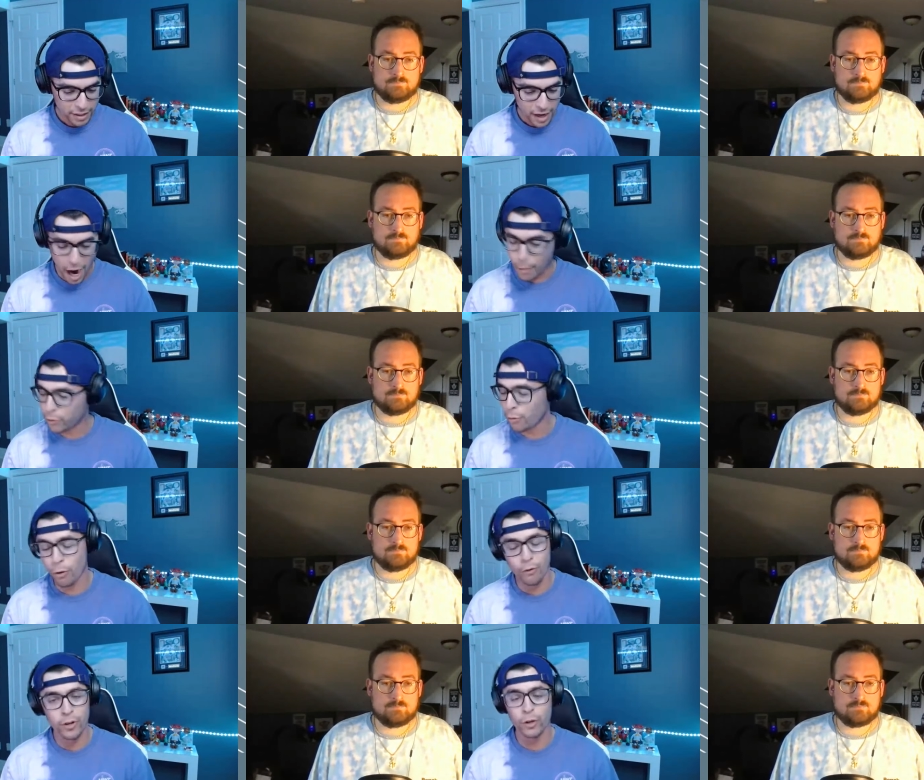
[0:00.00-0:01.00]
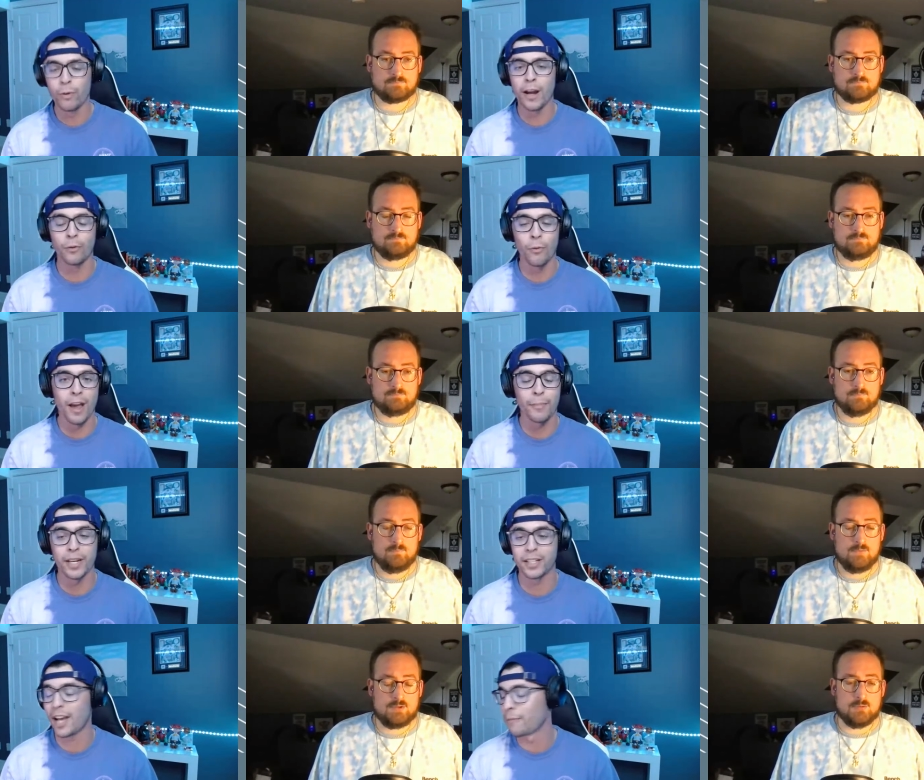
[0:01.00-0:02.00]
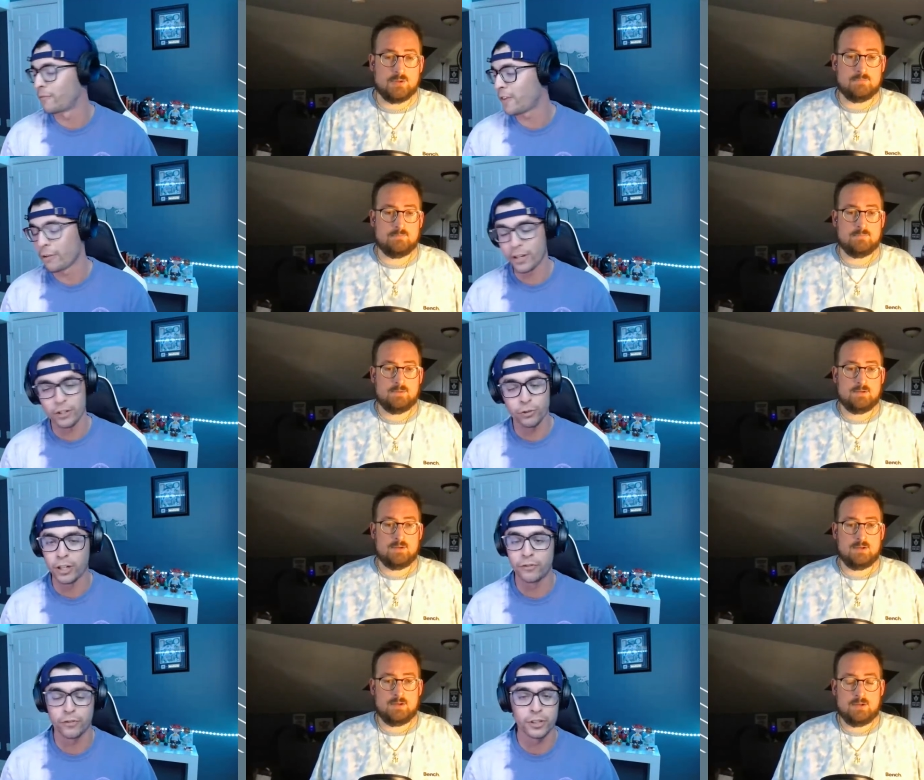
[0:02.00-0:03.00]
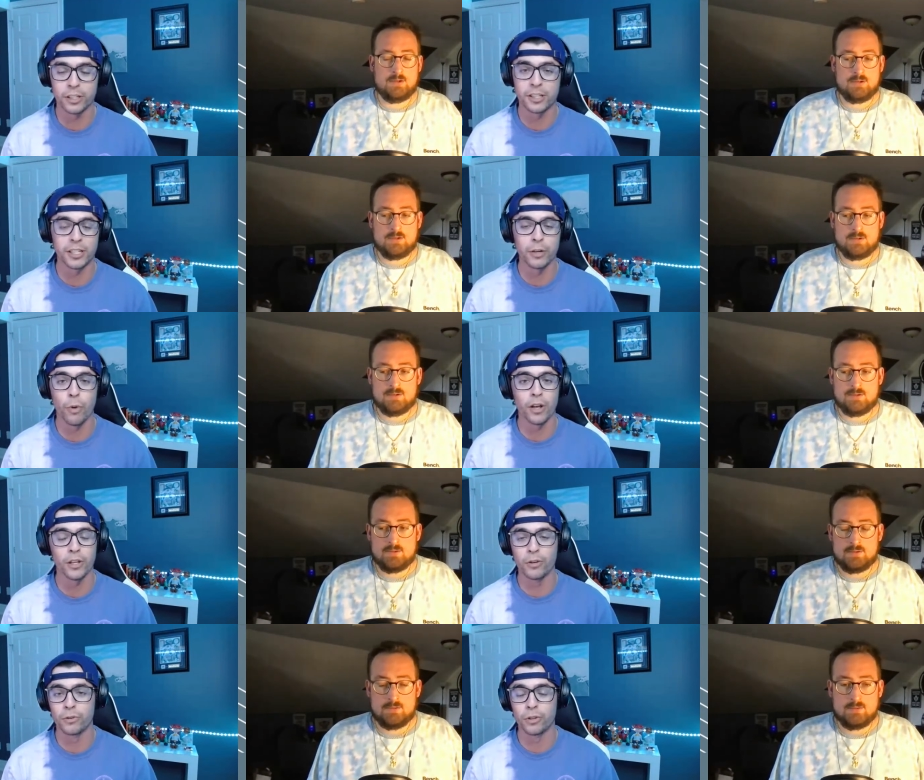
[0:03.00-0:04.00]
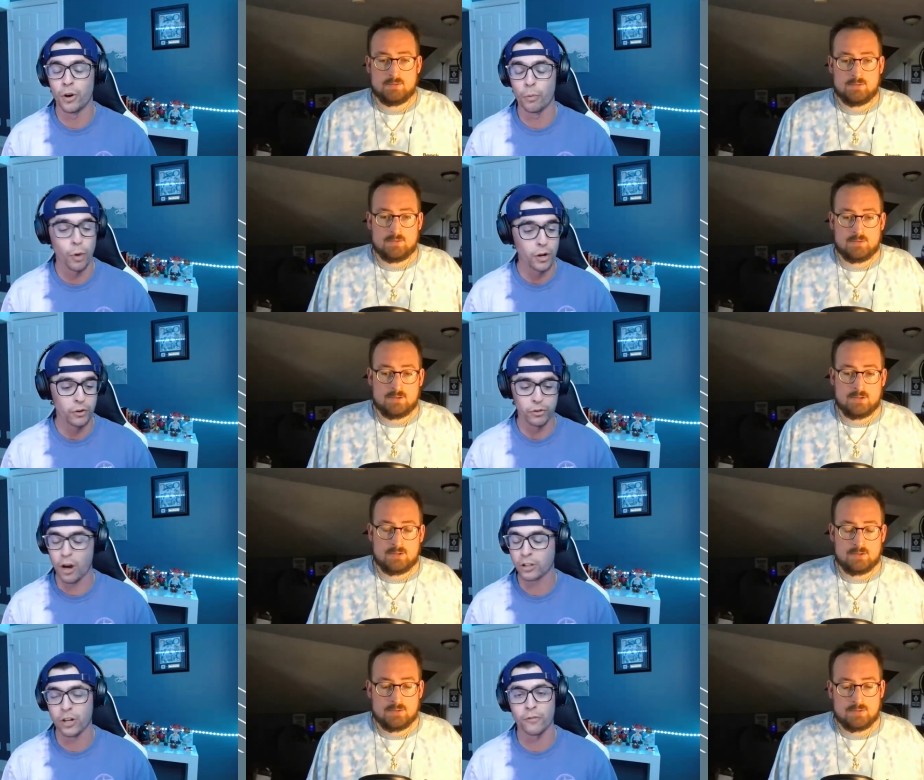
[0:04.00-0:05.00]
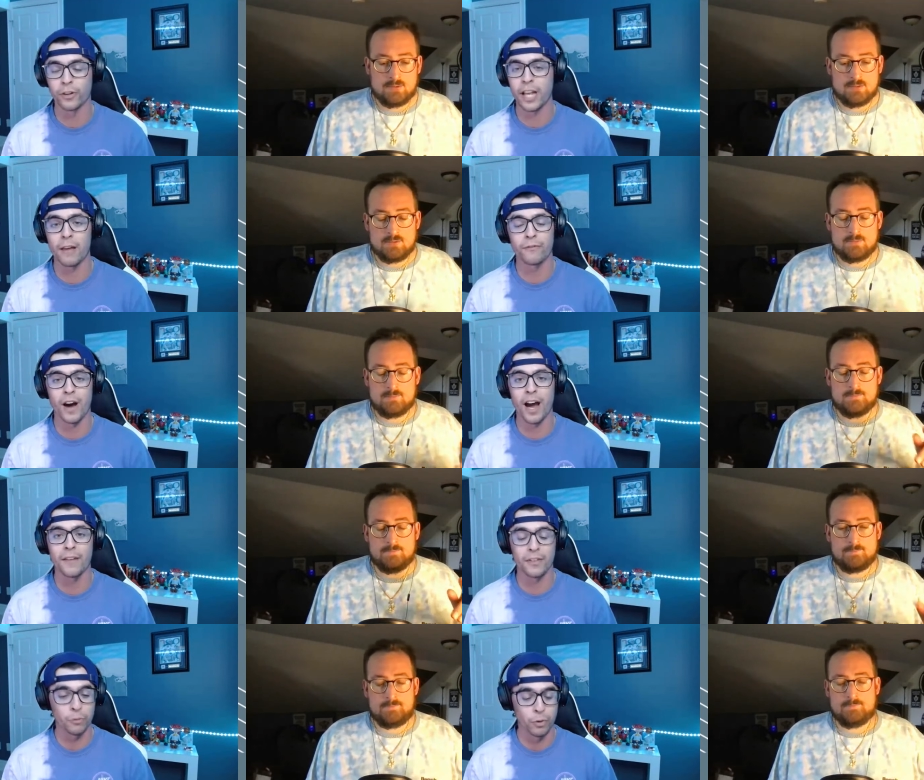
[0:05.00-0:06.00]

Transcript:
Speaker 1: I'm gonna throw it over to you right away because I'm very intrigued for, to see what you you know what your thoughts are for Game Five with